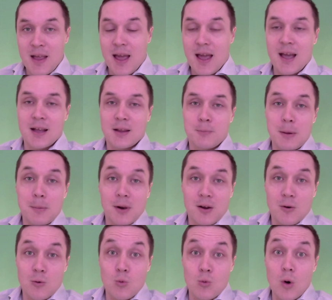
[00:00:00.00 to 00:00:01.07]
And people
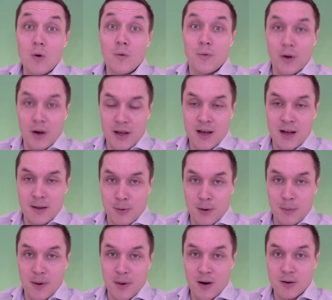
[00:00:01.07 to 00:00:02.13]
are woefully
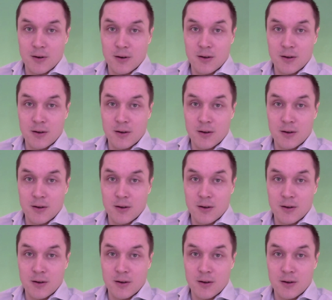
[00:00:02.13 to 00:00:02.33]
unprepared.